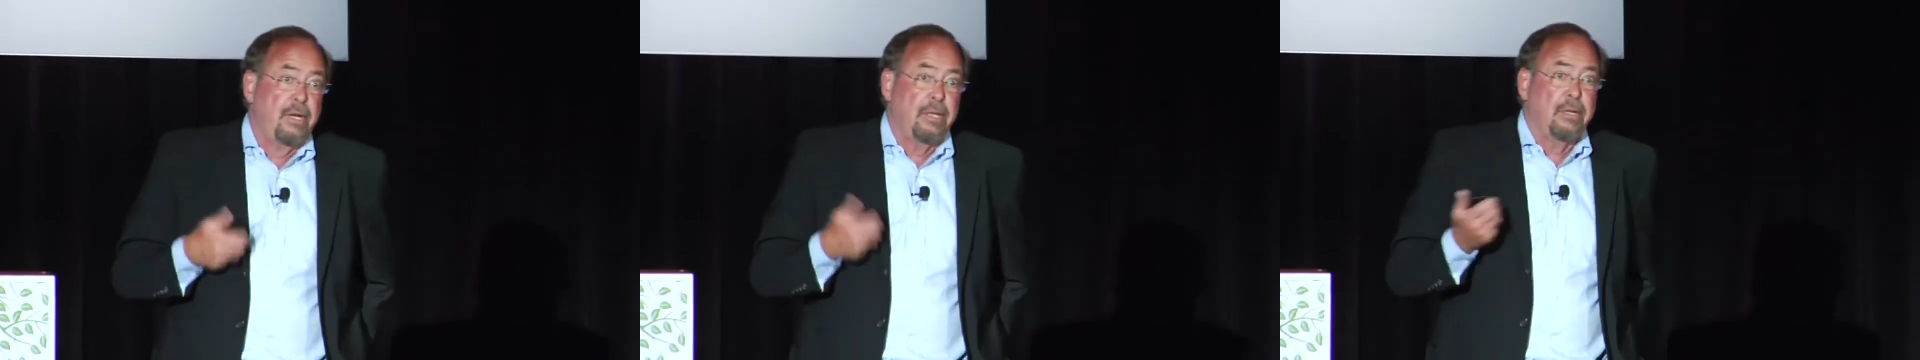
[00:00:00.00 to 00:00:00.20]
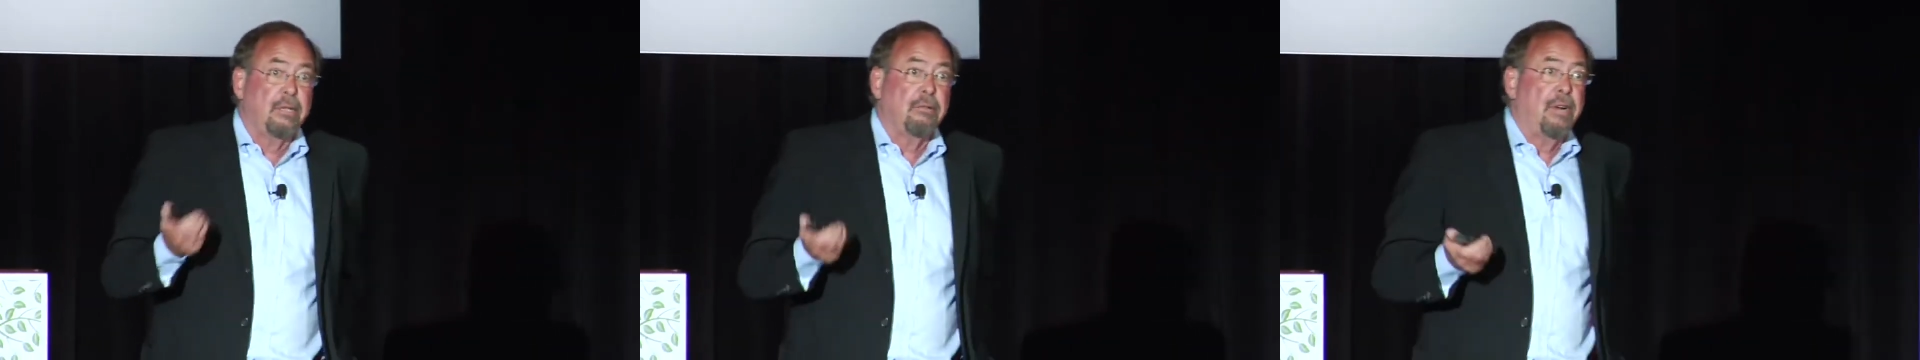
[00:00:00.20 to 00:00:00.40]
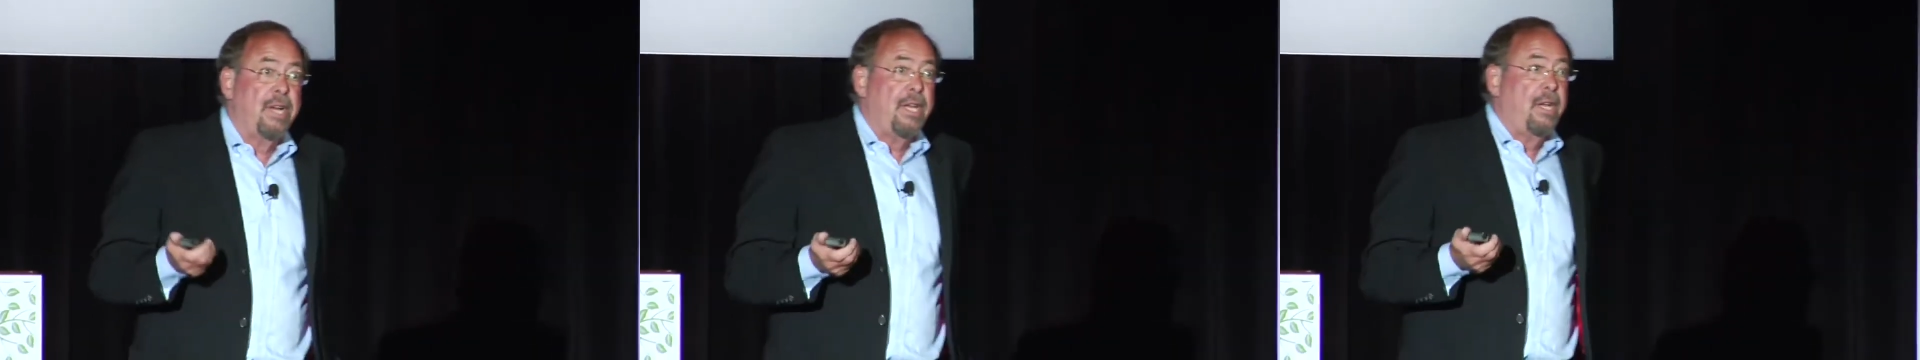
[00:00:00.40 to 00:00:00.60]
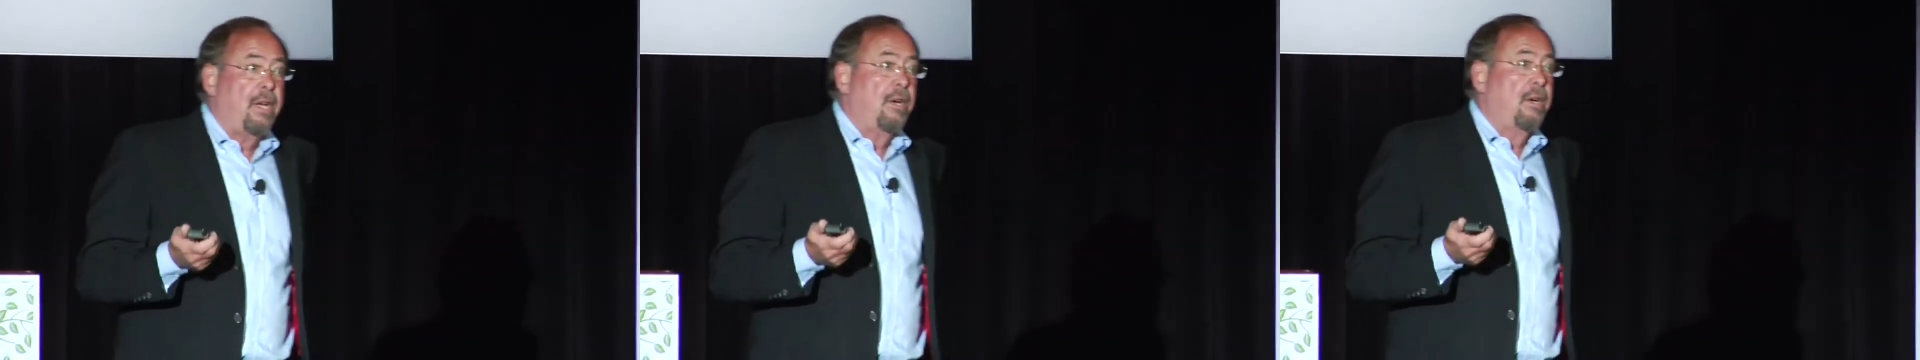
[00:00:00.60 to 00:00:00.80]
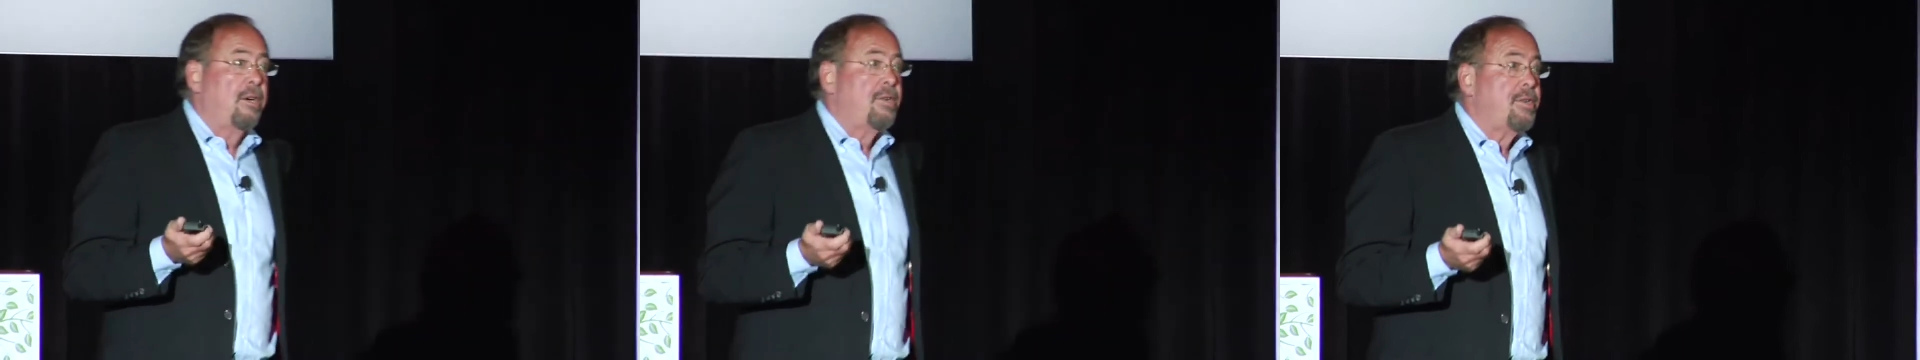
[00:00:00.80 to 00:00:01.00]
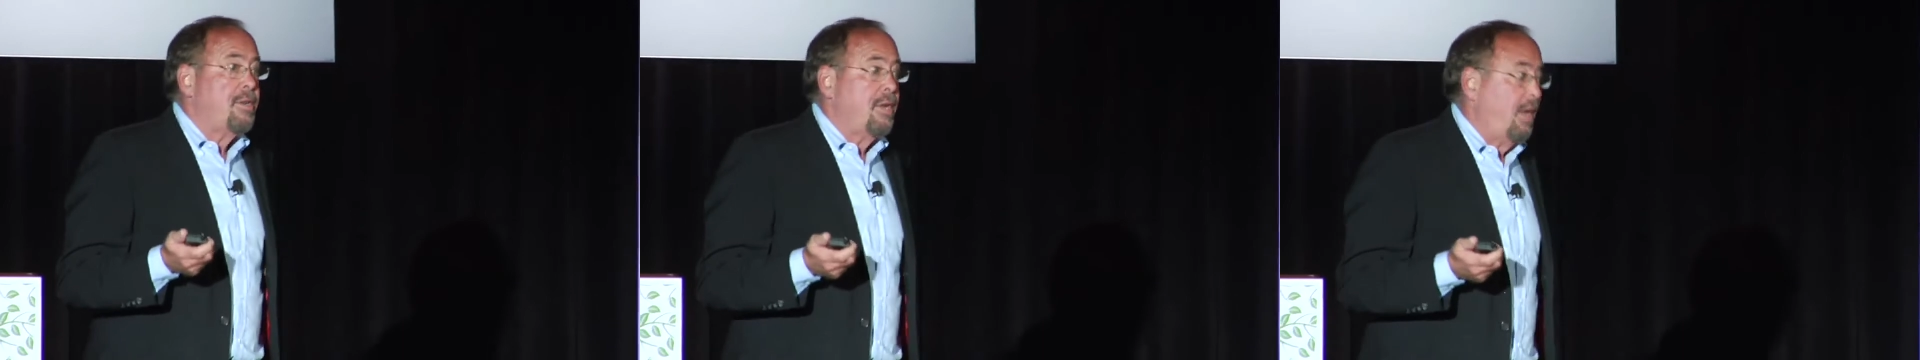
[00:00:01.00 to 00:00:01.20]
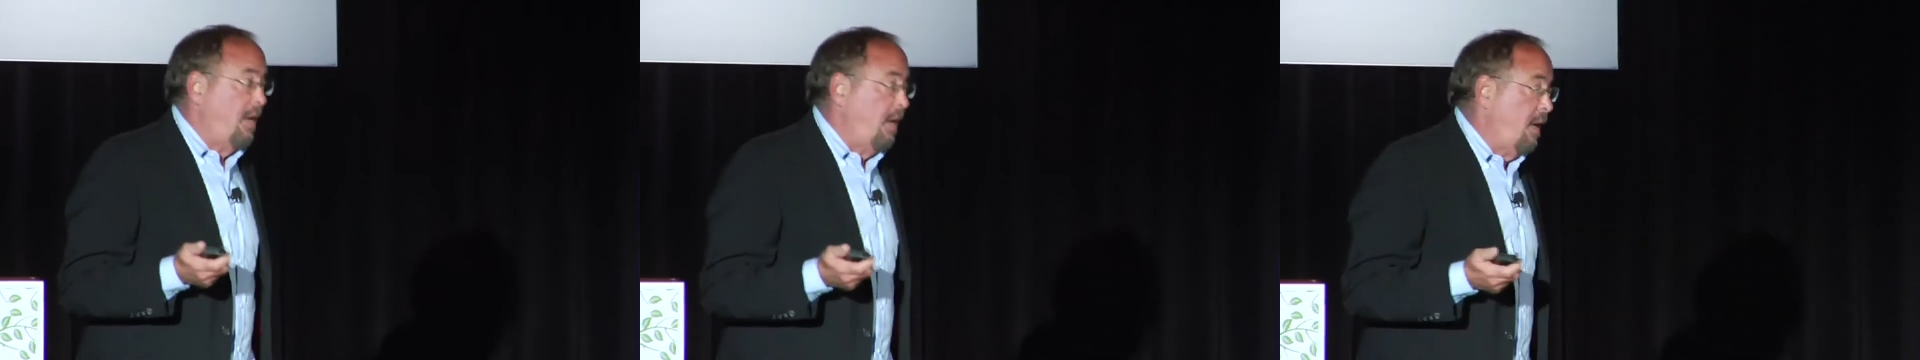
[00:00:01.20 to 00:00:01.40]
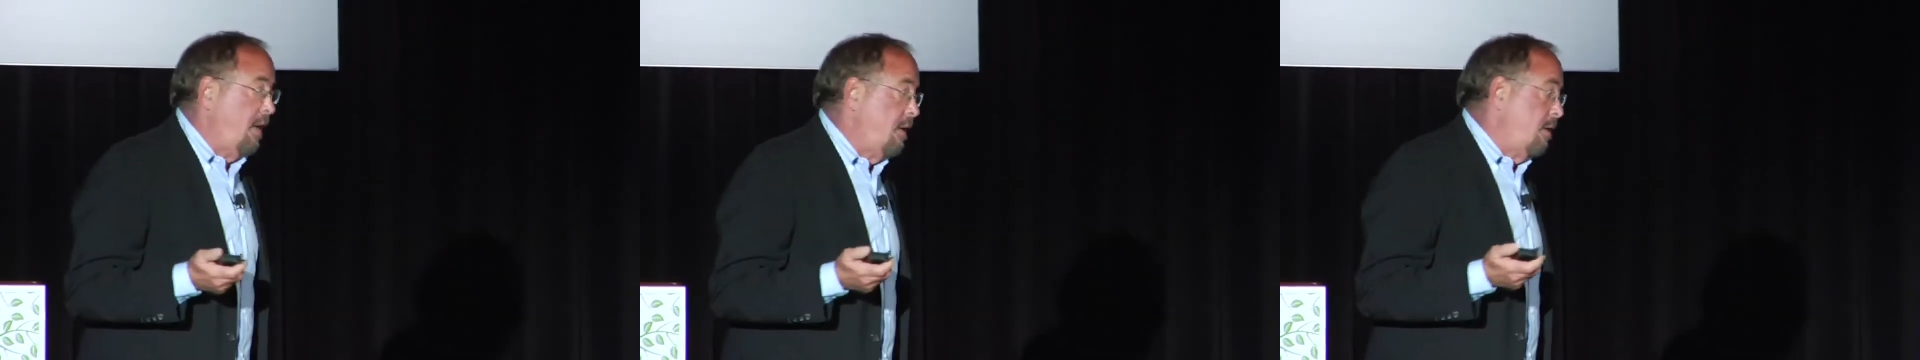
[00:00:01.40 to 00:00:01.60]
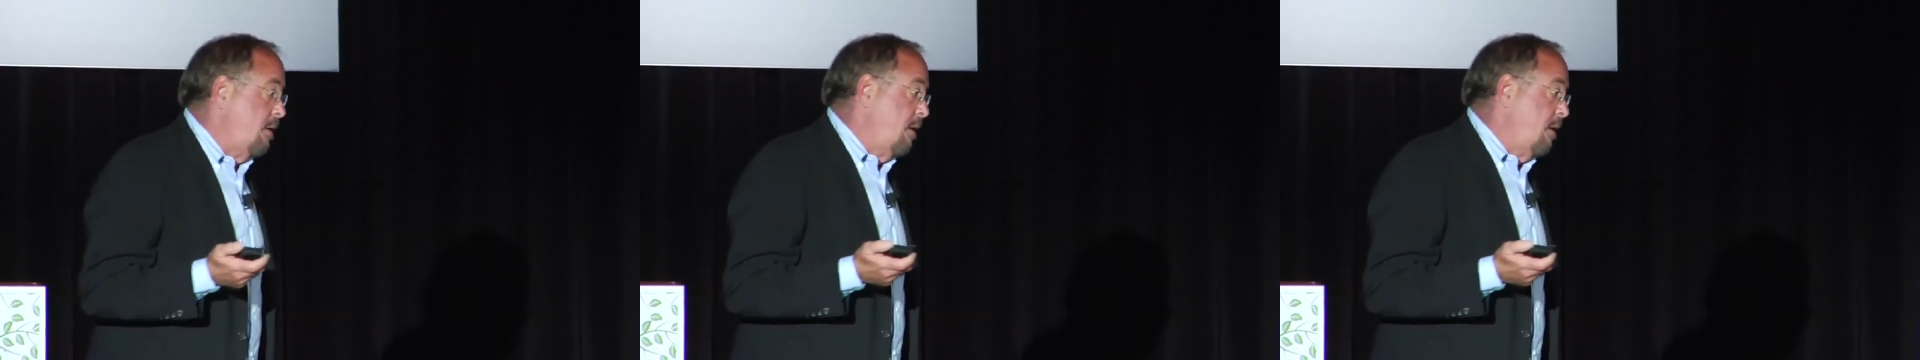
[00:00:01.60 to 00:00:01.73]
in 3 years, and